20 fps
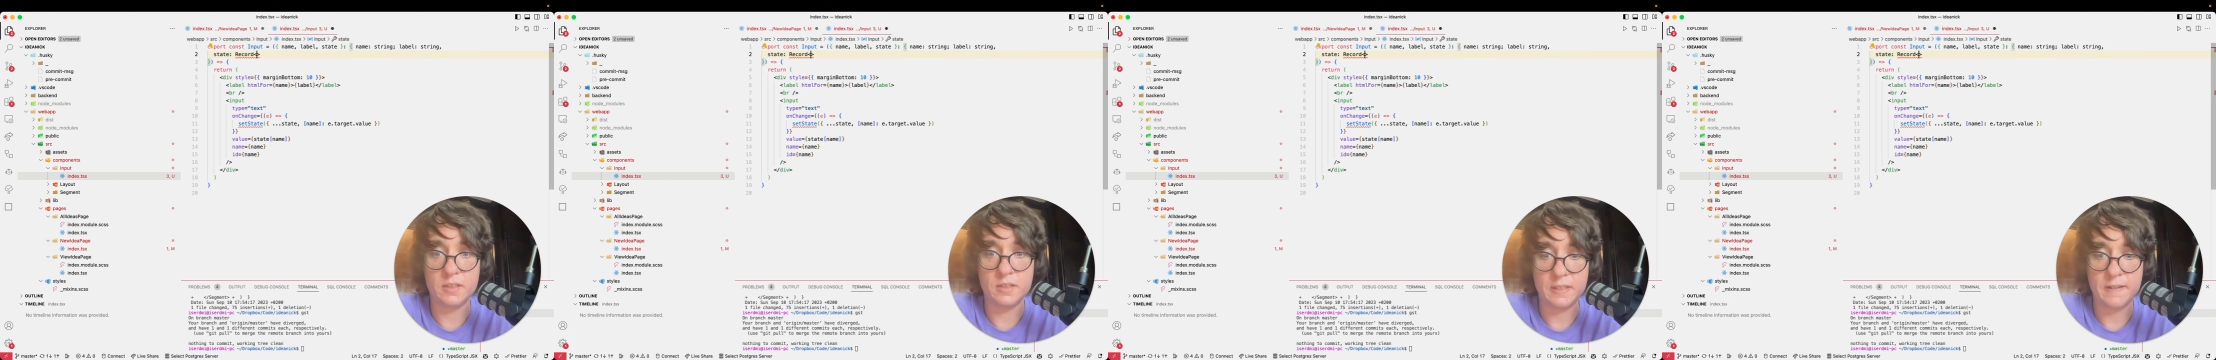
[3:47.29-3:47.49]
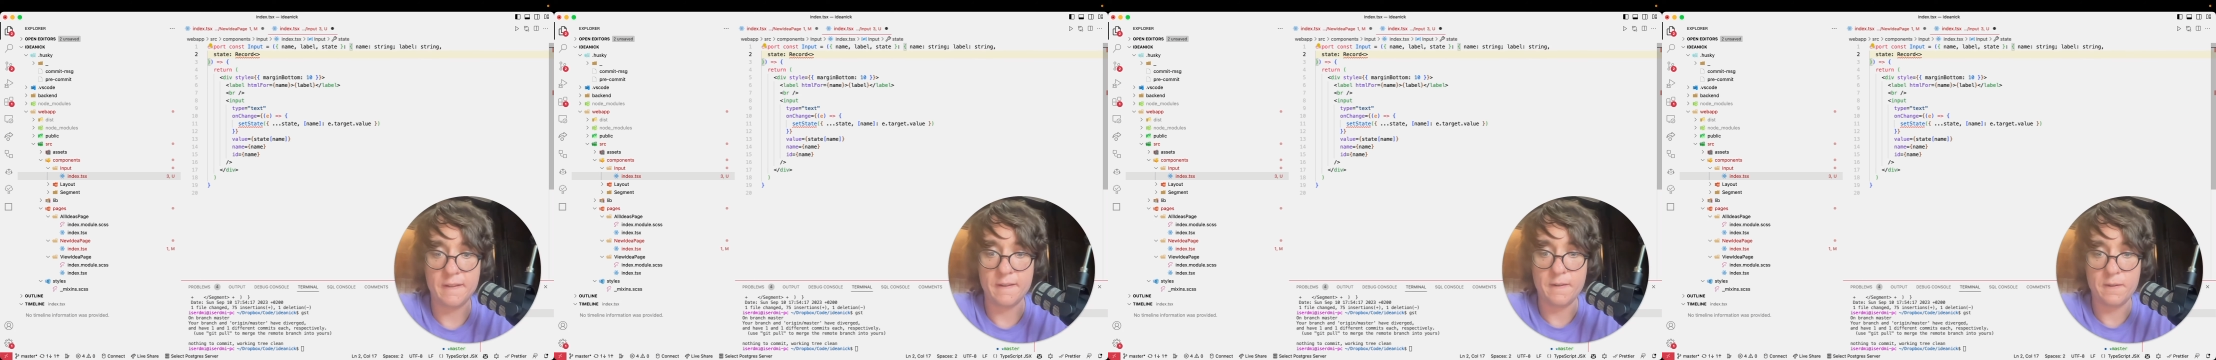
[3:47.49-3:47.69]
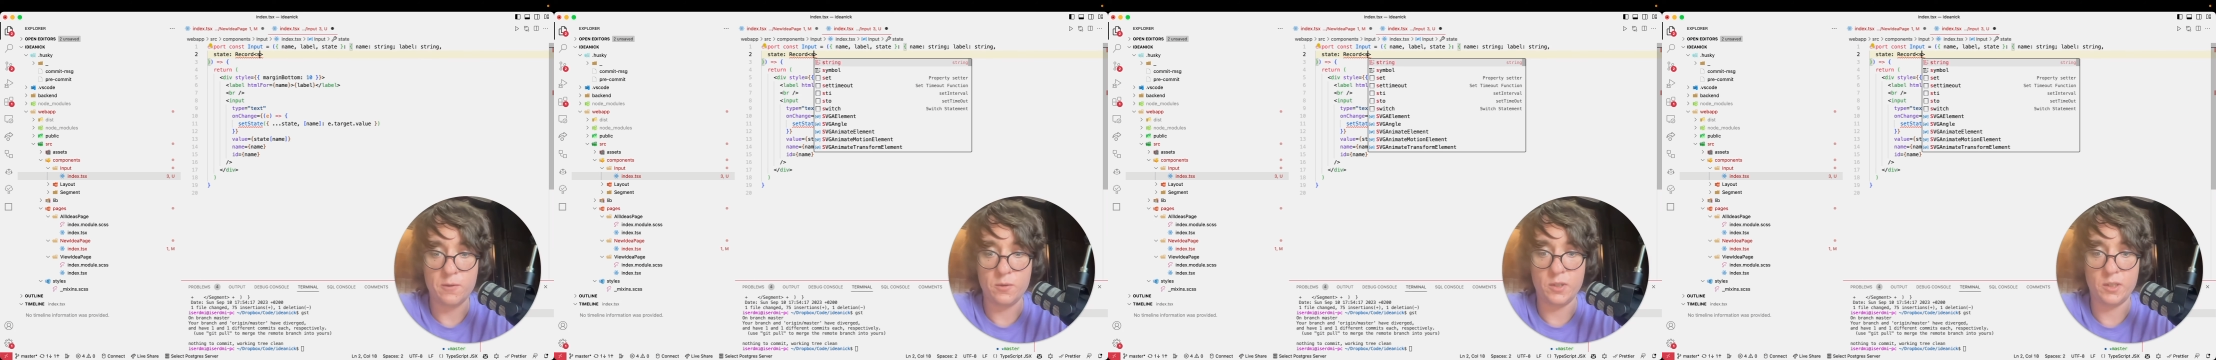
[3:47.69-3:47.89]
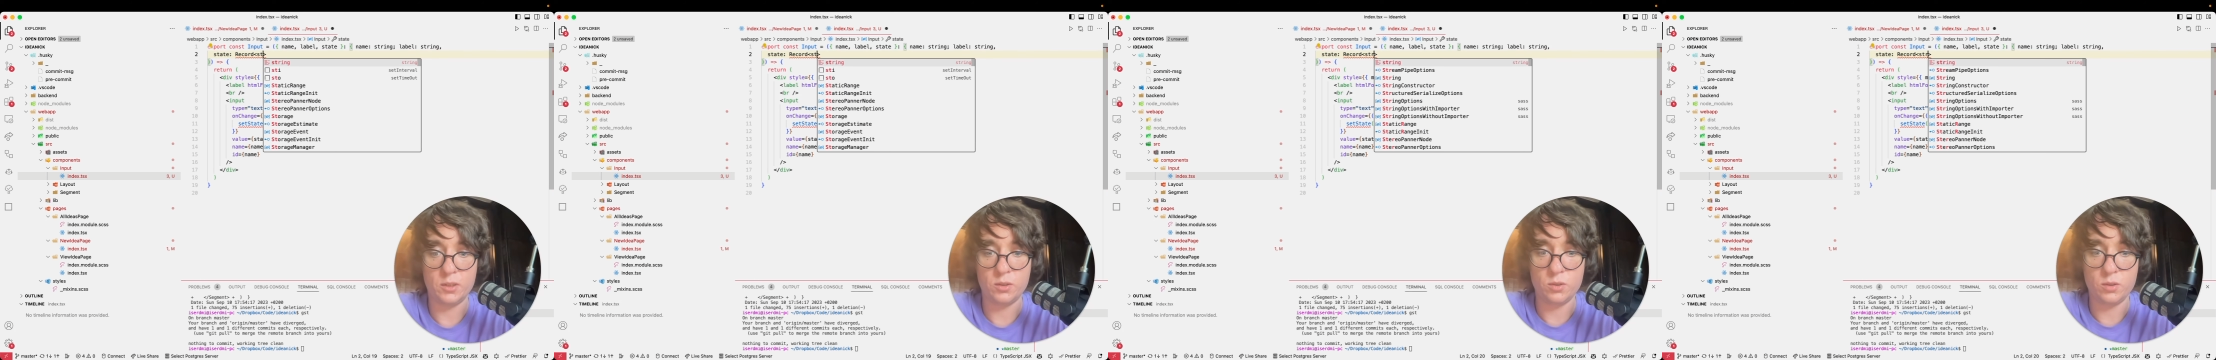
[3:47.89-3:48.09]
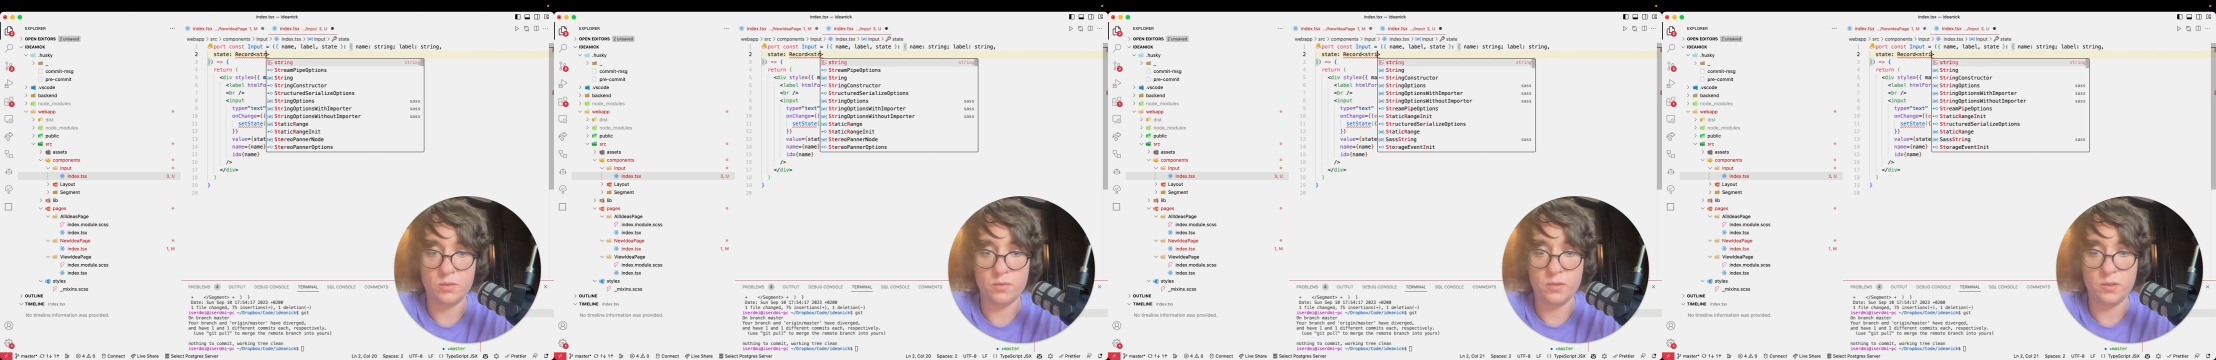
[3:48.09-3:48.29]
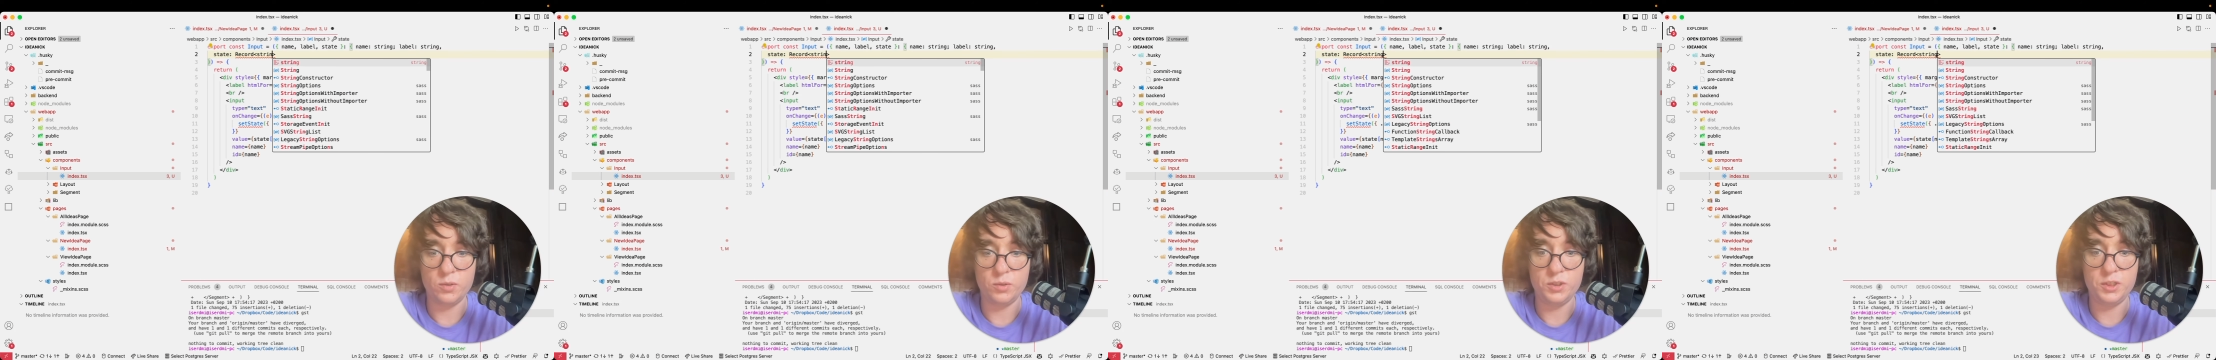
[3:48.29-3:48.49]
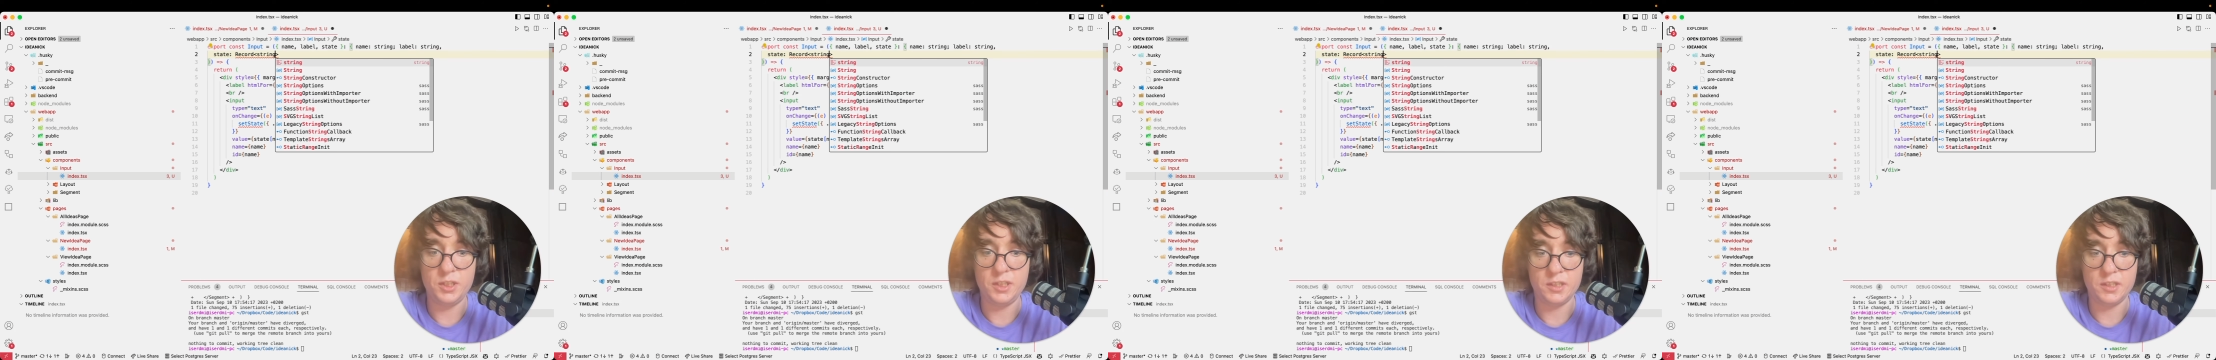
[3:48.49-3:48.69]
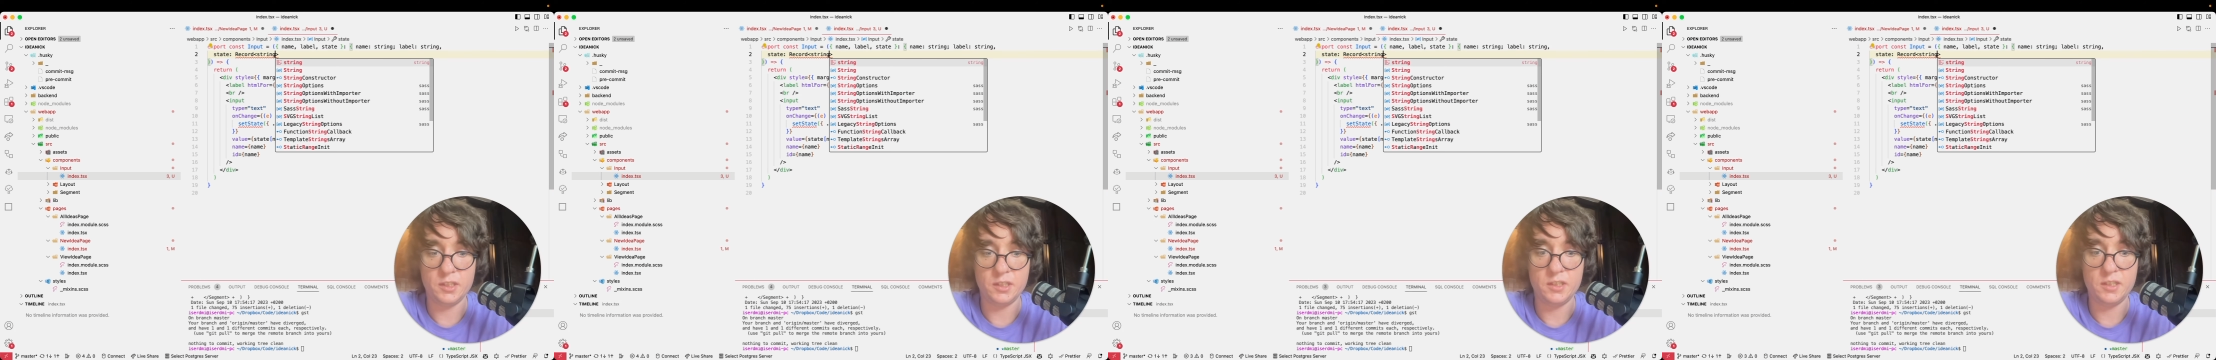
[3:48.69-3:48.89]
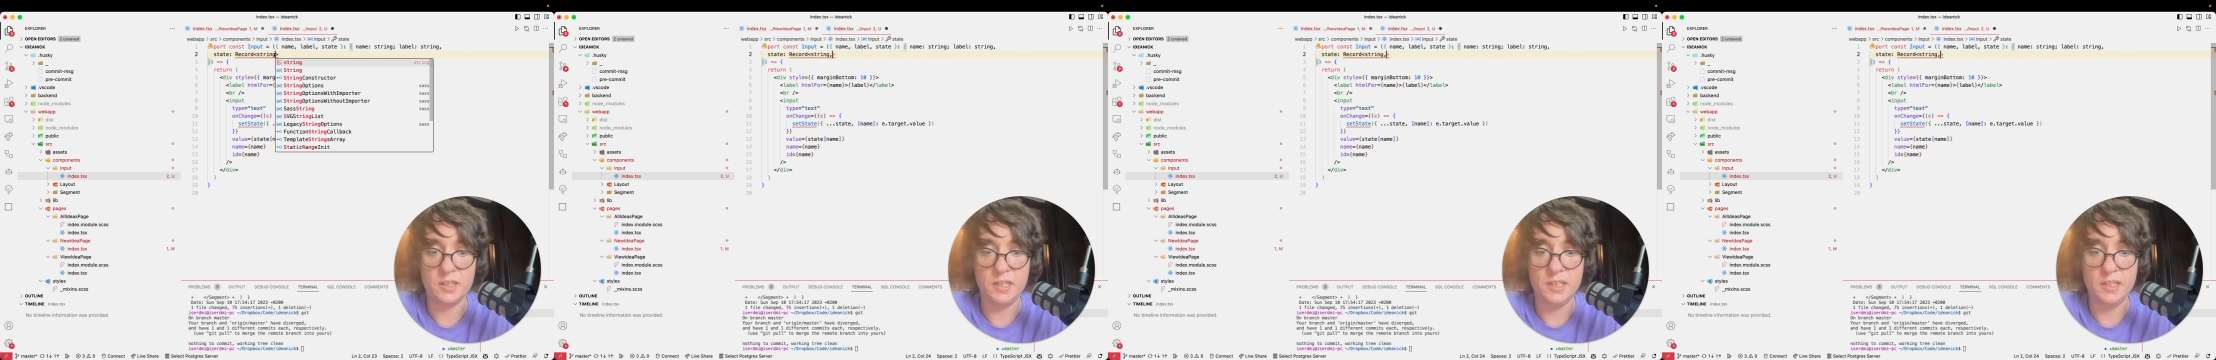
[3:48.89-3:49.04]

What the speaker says: and the values can be anything,